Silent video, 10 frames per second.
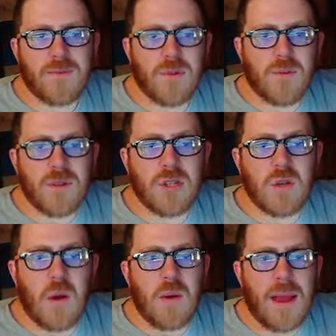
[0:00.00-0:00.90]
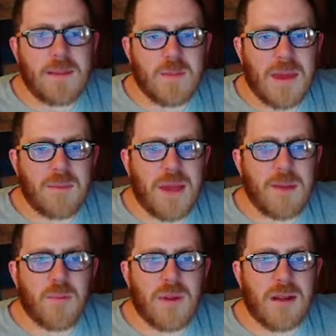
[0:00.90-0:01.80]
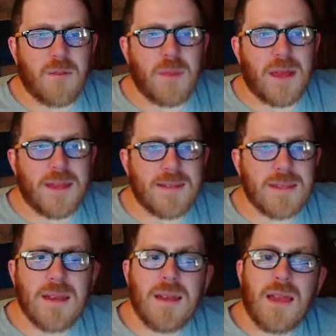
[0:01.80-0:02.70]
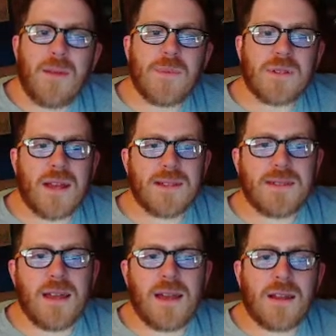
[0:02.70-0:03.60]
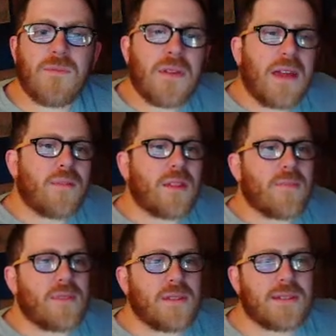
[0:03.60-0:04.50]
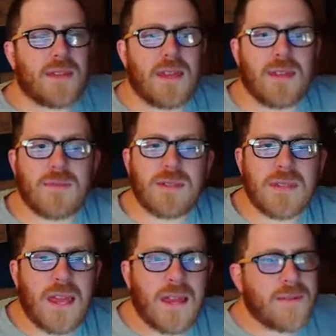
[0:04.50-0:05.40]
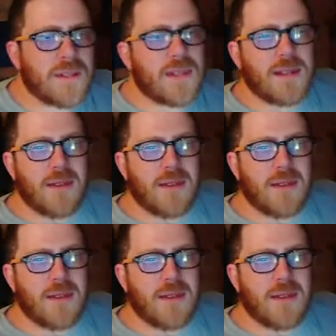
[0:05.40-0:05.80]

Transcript: taught the duo how to make paper aeroplanes. It was uncertain if he ever lived in the City of the Saved, as he never